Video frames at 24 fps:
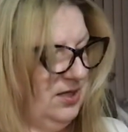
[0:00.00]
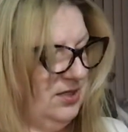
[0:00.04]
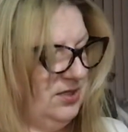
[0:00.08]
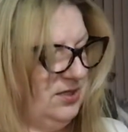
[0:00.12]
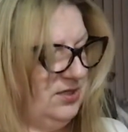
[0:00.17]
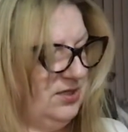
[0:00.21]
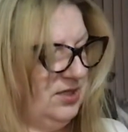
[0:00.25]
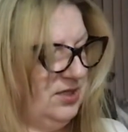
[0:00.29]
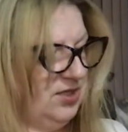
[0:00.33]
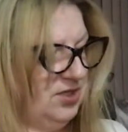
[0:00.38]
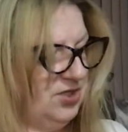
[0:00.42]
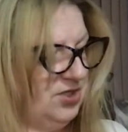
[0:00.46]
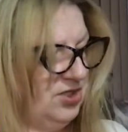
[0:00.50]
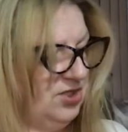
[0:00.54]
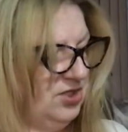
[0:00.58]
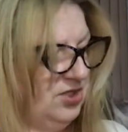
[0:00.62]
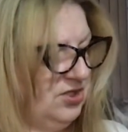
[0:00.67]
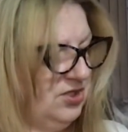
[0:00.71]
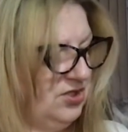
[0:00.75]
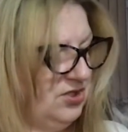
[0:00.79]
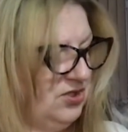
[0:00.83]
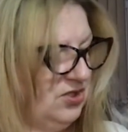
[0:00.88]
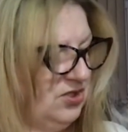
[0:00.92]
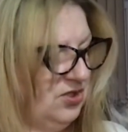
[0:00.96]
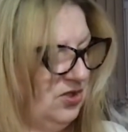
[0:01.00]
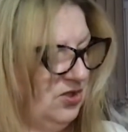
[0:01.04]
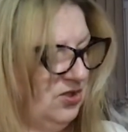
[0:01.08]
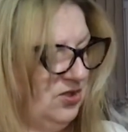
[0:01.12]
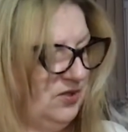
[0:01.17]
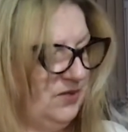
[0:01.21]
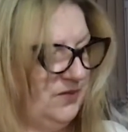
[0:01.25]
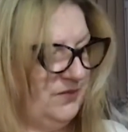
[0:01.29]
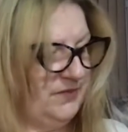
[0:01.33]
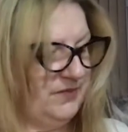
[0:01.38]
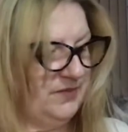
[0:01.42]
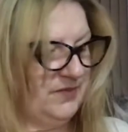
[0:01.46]
Touch and
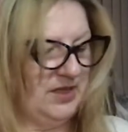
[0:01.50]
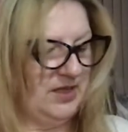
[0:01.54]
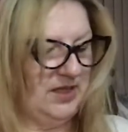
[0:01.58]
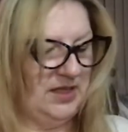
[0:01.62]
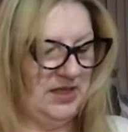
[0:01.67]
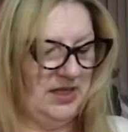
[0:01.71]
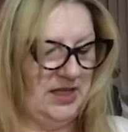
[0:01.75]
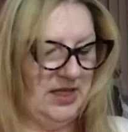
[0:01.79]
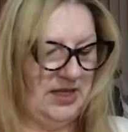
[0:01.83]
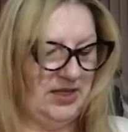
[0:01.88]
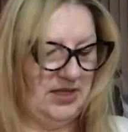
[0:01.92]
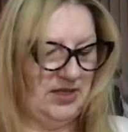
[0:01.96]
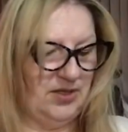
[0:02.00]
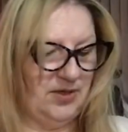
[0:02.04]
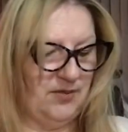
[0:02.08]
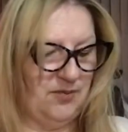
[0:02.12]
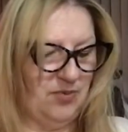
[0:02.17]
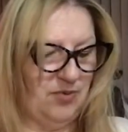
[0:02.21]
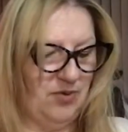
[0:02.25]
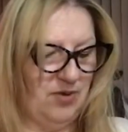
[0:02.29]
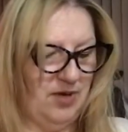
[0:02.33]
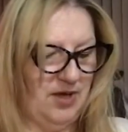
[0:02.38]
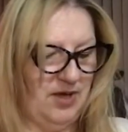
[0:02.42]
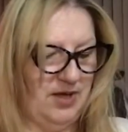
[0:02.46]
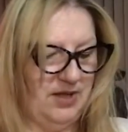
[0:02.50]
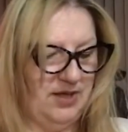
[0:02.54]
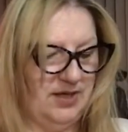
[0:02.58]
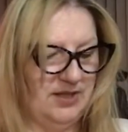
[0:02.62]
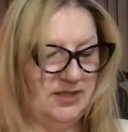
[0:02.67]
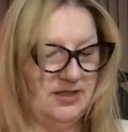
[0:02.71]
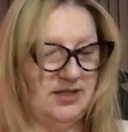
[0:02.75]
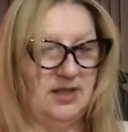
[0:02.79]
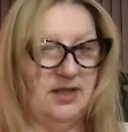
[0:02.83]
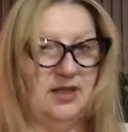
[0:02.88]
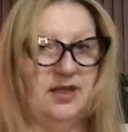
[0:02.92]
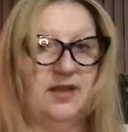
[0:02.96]
Soul. I like their
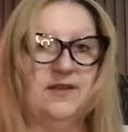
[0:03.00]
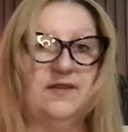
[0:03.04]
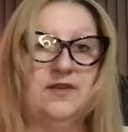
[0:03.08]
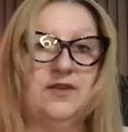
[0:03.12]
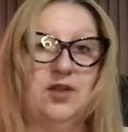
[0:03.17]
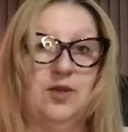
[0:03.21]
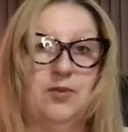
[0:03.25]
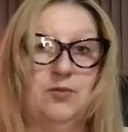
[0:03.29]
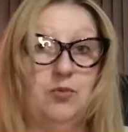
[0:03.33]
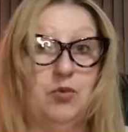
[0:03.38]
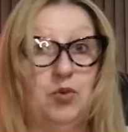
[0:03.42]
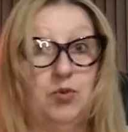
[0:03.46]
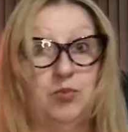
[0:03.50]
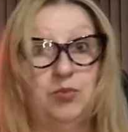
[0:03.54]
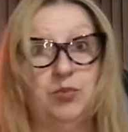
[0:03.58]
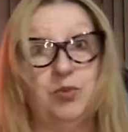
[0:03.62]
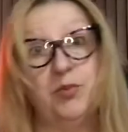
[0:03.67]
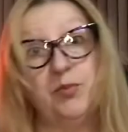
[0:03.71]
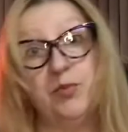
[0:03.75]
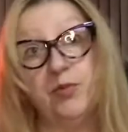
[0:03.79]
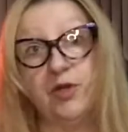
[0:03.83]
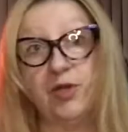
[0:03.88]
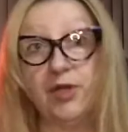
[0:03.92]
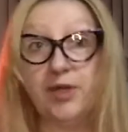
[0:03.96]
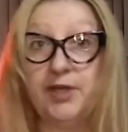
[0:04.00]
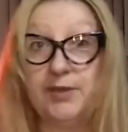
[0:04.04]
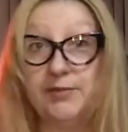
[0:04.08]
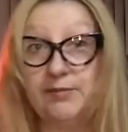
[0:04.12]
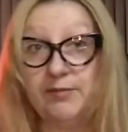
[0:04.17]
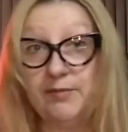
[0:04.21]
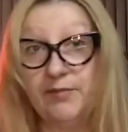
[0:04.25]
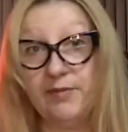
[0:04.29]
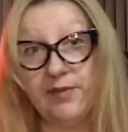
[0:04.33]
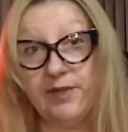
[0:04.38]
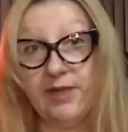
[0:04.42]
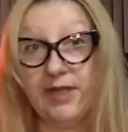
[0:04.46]
products. I like their Boom Boom
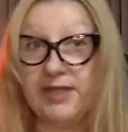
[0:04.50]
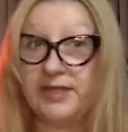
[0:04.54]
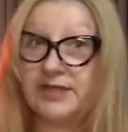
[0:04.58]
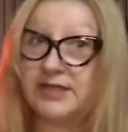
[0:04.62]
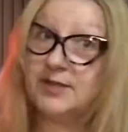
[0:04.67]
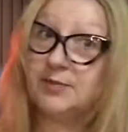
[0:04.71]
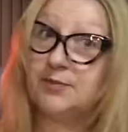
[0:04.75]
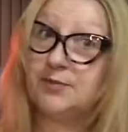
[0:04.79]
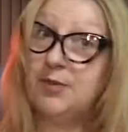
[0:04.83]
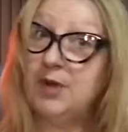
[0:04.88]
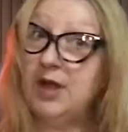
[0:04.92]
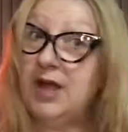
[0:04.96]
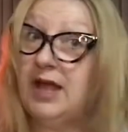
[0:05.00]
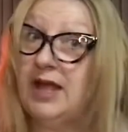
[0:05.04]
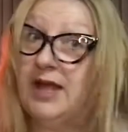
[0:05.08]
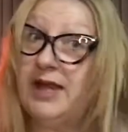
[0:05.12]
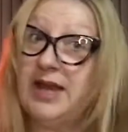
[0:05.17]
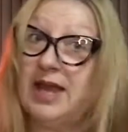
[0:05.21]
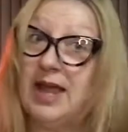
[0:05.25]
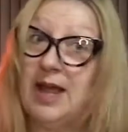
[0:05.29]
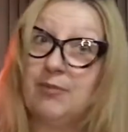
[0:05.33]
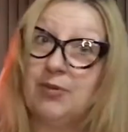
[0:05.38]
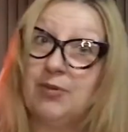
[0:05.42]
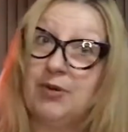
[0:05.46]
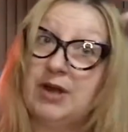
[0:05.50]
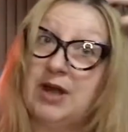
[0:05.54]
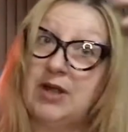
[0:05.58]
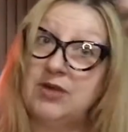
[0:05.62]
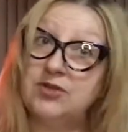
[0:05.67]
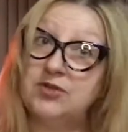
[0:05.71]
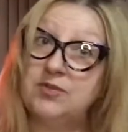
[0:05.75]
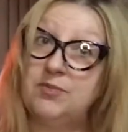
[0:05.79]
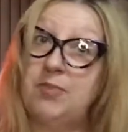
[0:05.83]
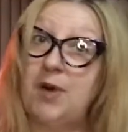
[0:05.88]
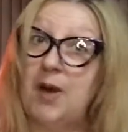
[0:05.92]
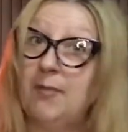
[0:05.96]
cream. Yes, it's not
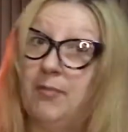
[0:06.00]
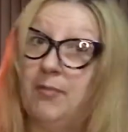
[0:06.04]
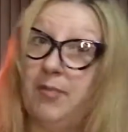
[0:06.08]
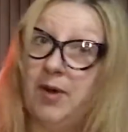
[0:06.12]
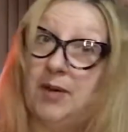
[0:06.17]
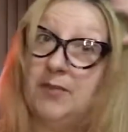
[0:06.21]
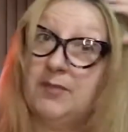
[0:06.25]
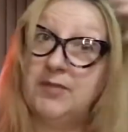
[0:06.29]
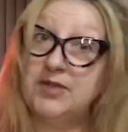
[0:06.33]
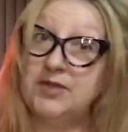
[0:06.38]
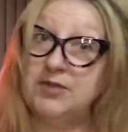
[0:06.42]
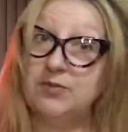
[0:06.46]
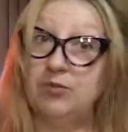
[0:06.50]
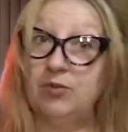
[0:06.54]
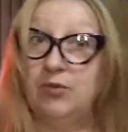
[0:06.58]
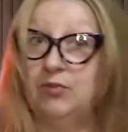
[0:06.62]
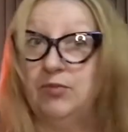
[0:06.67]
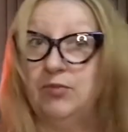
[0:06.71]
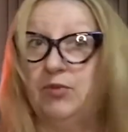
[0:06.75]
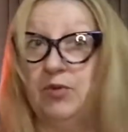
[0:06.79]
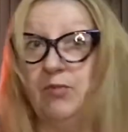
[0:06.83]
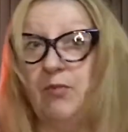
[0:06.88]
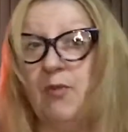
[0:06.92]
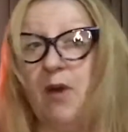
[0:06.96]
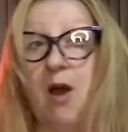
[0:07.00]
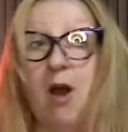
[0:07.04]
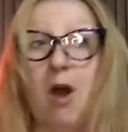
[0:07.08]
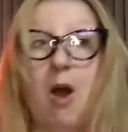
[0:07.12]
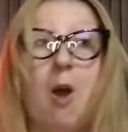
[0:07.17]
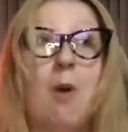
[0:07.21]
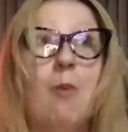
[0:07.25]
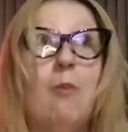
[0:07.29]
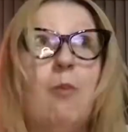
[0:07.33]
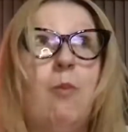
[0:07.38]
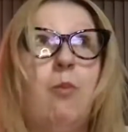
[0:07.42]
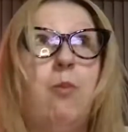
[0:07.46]
pronounced bum bum. It's boom boom.
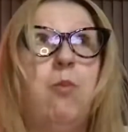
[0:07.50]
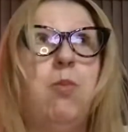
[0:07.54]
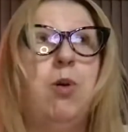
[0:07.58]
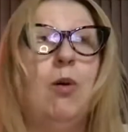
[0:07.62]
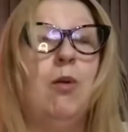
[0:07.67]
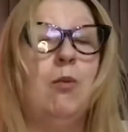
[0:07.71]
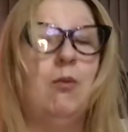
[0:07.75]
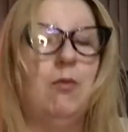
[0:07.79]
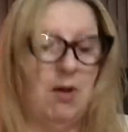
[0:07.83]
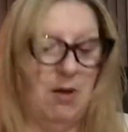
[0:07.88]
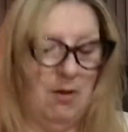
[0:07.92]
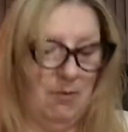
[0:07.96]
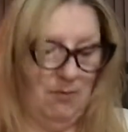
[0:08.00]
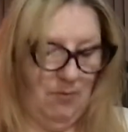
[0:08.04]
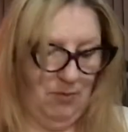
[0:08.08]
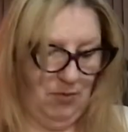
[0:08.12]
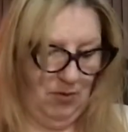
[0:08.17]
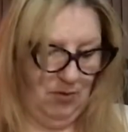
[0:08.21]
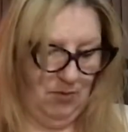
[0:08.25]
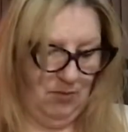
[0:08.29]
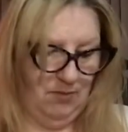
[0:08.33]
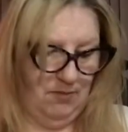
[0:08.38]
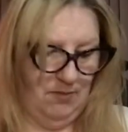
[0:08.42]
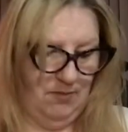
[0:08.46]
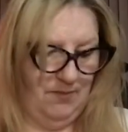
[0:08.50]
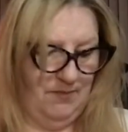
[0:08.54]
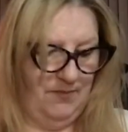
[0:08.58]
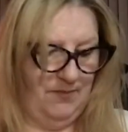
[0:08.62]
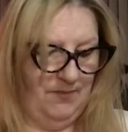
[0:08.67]
Boom a boom.